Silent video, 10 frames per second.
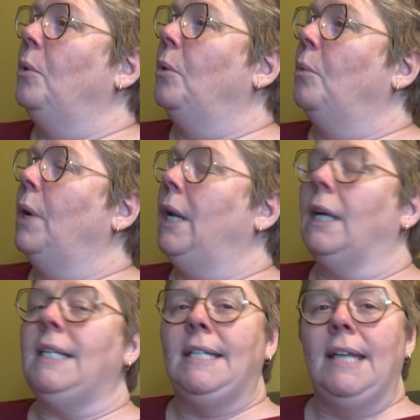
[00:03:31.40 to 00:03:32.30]
when
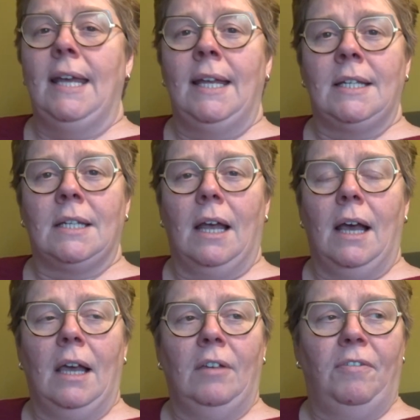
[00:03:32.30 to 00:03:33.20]
I did,
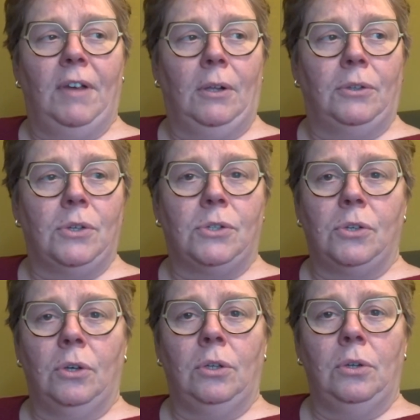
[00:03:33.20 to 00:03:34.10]
I felt a
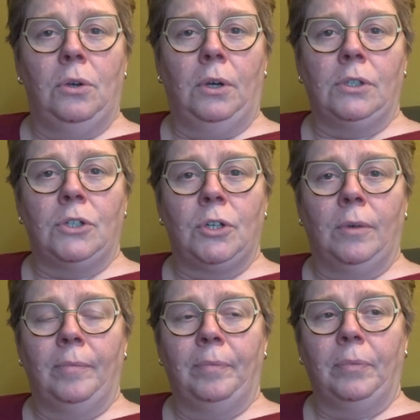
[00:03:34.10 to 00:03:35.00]
sudden
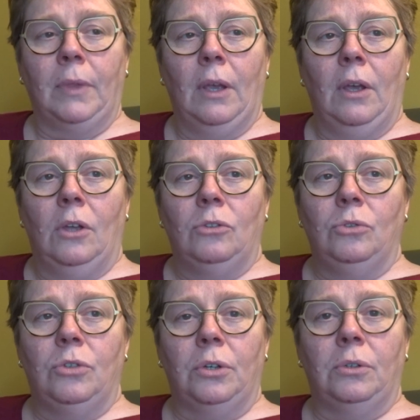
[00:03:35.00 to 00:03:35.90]
urge to
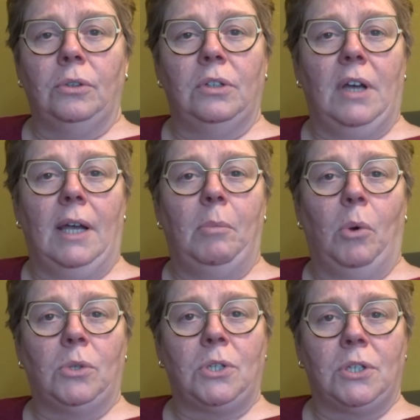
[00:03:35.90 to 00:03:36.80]
turn on the dye
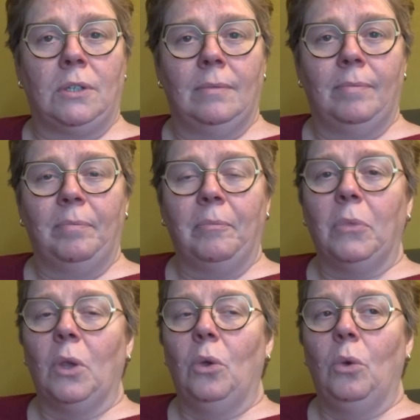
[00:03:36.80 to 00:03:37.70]
pots,
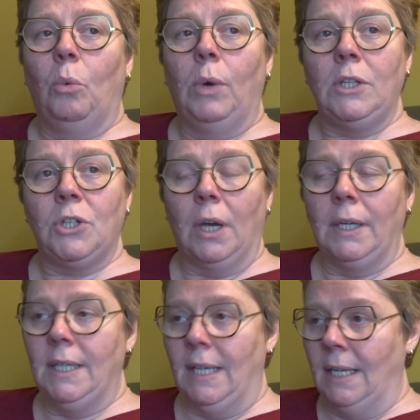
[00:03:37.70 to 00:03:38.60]
which I
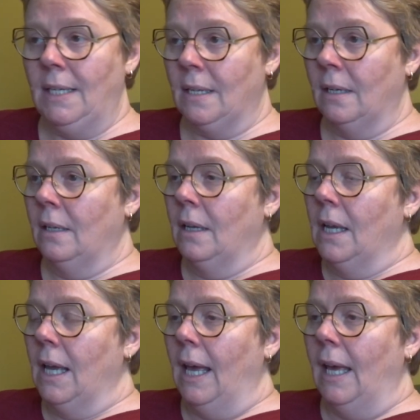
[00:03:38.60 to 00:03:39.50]
did,
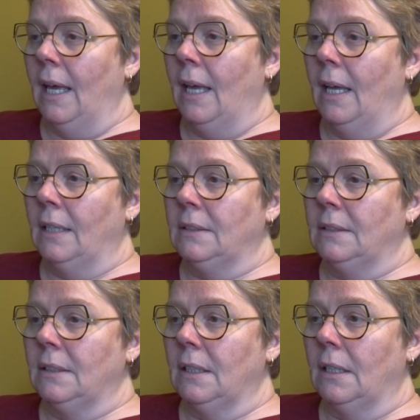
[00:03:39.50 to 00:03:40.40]

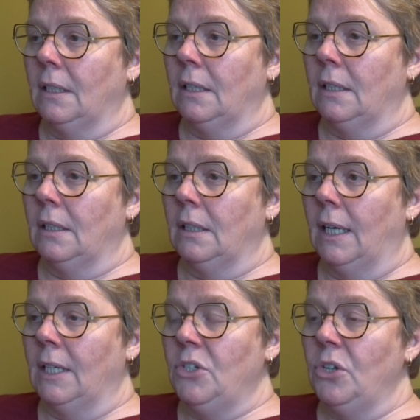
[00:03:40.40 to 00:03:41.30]
and
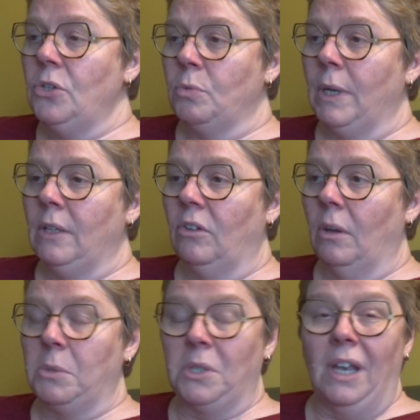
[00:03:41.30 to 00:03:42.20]
I just went
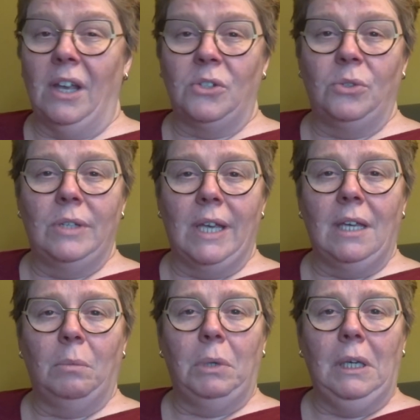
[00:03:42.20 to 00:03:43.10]
upstairs to
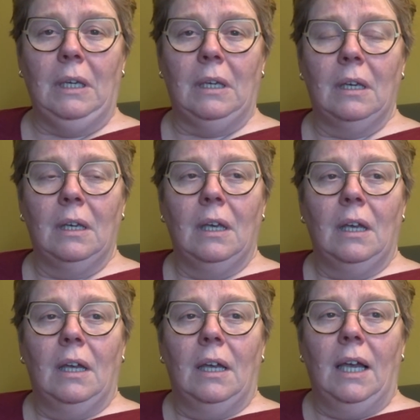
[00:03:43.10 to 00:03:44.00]
take a peek,
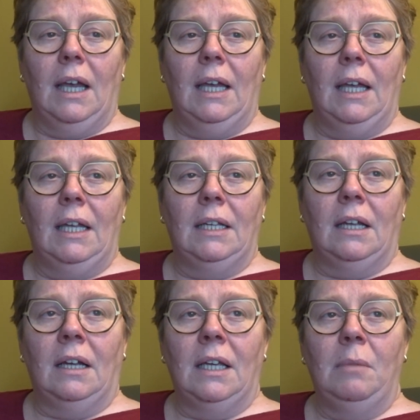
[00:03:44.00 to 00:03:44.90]
and
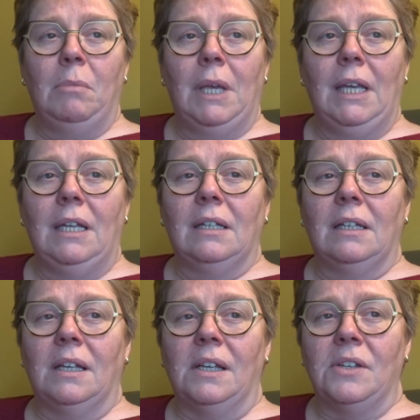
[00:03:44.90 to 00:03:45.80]
I made
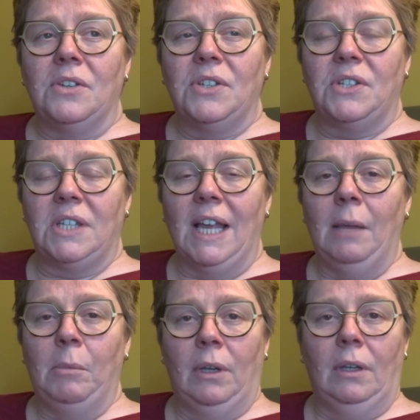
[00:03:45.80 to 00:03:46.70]
a
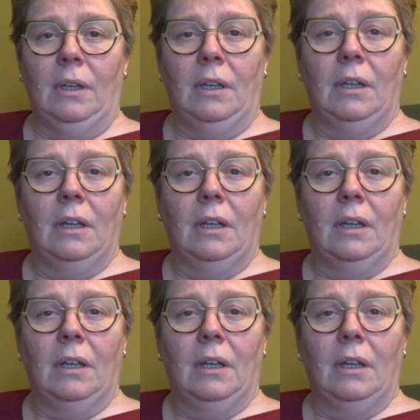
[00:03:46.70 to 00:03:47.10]
salmon